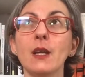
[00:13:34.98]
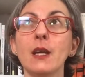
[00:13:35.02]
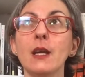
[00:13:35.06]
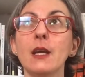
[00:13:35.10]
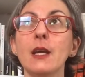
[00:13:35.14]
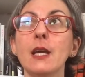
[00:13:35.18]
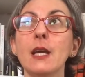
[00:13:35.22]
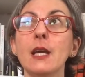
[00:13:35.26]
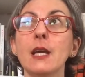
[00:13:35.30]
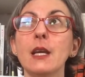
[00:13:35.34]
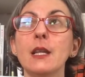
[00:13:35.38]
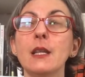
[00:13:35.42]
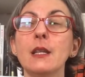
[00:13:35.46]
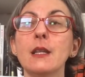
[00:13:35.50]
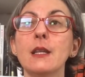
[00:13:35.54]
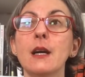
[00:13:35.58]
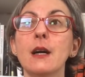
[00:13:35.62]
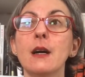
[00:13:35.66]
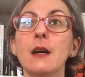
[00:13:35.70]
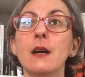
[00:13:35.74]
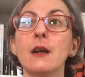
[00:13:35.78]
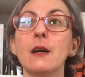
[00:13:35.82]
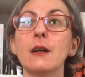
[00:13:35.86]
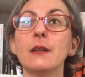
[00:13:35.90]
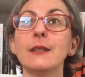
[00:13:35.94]
in
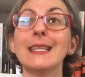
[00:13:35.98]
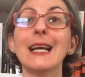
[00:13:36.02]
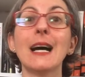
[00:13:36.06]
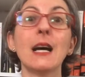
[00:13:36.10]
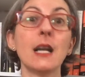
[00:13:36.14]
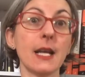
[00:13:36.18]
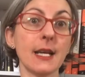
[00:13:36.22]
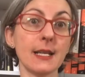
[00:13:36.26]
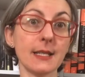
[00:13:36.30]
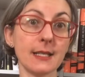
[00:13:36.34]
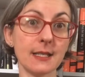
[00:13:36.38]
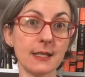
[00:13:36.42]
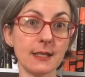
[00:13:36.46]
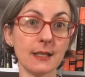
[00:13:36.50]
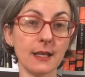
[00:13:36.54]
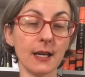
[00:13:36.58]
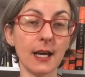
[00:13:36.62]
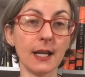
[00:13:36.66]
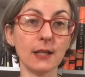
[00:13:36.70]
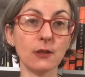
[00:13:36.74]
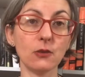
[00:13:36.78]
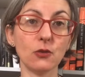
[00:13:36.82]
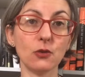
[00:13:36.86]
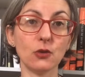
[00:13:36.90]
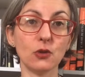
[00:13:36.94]
Dallas
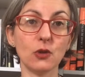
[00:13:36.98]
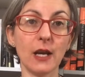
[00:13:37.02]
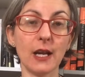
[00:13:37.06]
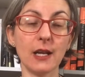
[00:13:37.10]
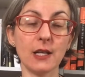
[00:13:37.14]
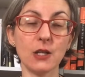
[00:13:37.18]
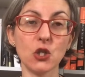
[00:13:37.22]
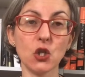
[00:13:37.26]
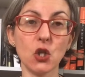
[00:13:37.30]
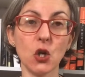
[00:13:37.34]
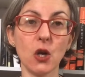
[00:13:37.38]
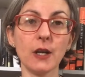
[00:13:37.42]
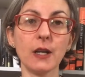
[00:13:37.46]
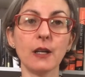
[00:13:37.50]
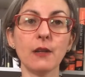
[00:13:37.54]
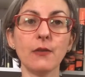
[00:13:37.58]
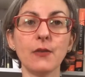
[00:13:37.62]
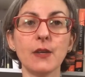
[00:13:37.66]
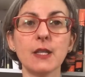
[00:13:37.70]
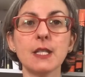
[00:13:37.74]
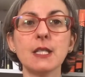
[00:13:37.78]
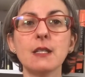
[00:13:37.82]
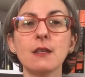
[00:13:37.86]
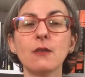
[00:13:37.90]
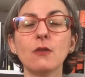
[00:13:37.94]
at the Dallas Chocolate
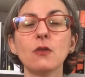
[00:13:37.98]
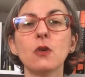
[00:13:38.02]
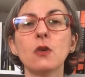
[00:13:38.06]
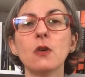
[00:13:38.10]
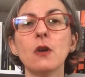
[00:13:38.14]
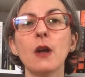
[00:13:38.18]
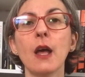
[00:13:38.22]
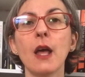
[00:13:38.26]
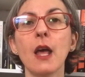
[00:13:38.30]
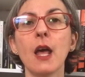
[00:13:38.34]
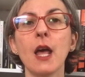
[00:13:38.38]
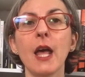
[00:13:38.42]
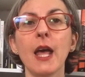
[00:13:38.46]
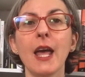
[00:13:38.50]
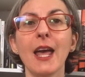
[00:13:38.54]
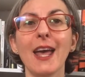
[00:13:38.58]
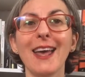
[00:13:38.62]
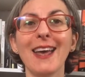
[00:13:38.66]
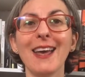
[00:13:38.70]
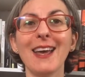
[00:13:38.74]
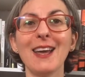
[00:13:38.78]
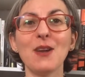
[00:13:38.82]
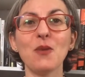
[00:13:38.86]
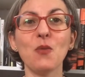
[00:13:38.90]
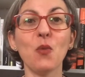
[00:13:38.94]
Festival.
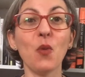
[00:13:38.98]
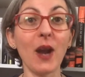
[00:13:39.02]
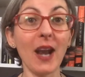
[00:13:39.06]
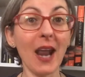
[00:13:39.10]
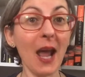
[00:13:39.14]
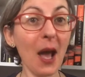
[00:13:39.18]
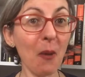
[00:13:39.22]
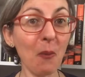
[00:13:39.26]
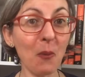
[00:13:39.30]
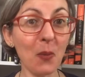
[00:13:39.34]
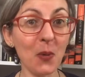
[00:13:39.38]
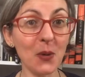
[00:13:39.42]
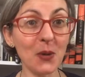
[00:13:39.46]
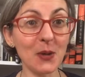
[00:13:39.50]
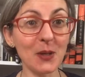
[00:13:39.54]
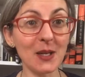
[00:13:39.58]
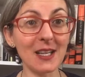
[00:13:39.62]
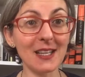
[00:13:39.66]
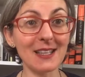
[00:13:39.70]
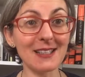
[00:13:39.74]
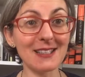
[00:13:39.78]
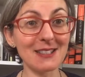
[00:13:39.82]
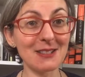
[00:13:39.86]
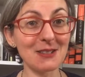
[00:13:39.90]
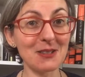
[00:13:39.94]
And what happened
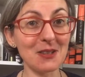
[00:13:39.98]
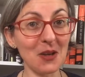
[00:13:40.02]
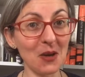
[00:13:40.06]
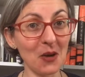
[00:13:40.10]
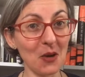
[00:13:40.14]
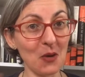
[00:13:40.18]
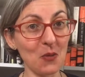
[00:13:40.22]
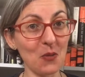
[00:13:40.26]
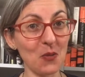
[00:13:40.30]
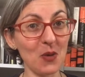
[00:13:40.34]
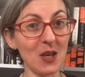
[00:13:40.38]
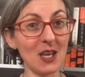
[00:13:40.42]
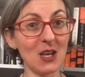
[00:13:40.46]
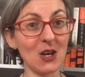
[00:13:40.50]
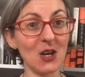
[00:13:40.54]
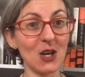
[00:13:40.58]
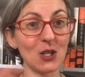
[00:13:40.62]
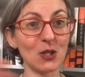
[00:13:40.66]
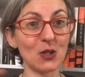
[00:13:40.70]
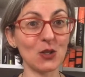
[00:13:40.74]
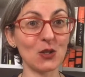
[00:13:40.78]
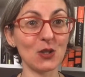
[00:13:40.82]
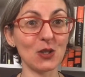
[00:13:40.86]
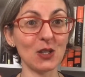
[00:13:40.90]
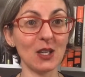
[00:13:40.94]
is we
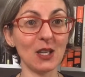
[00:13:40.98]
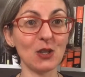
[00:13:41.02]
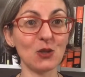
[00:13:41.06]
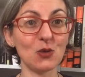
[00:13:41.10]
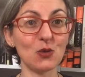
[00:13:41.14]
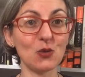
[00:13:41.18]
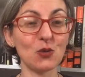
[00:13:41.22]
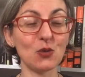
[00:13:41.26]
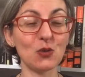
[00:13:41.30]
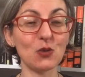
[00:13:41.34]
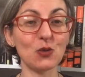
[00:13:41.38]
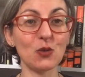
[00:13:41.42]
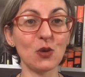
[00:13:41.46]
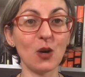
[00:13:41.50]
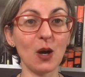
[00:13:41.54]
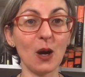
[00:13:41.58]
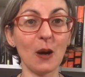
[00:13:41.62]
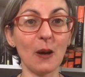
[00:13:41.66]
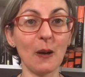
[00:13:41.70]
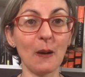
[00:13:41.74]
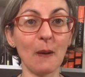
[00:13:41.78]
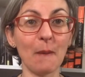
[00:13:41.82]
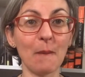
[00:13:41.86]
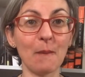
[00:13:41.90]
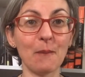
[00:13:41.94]
got into,
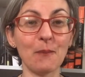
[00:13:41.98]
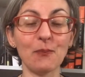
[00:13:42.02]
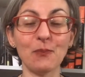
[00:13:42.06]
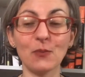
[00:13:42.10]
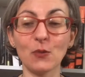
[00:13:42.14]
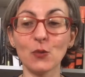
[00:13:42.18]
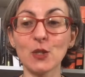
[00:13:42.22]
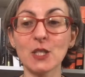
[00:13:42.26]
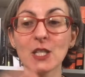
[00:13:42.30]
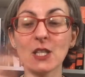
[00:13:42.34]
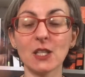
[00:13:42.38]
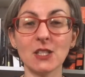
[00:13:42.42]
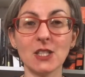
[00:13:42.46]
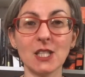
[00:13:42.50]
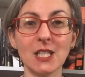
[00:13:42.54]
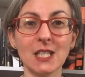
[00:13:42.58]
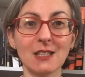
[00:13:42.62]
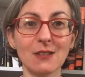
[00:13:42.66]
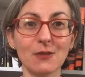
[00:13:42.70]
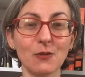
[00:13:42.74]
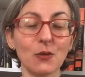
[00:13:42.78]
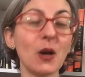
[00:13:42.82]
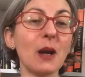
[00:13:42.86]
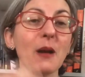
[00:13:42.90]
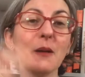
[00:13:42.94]
we started,
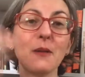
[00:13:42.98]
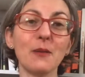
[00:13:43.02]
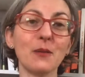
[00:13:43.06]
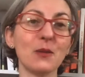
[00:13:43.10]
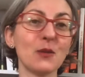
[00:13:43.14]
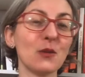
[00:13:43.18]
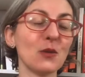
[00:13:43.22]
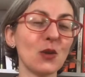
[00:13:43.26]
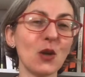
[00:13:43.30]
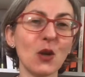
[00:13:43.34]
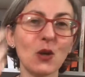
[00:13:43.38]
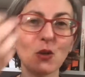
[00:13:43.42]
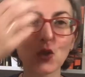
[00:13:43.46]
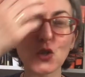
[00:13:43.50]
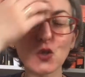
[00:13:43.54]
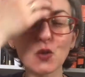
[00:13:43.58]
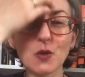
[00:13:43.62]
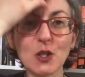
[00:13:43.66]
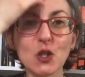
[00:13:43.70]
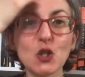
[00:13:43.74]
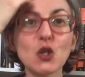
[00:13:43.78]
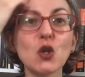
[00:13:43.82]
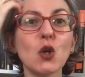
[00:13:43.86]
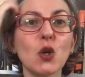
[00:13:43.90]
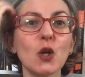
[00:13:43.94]
well, long story
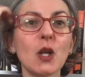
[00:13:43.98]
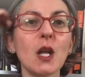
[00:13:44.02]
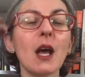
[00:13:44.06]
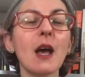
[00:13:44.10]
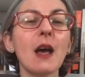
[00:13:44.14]
short,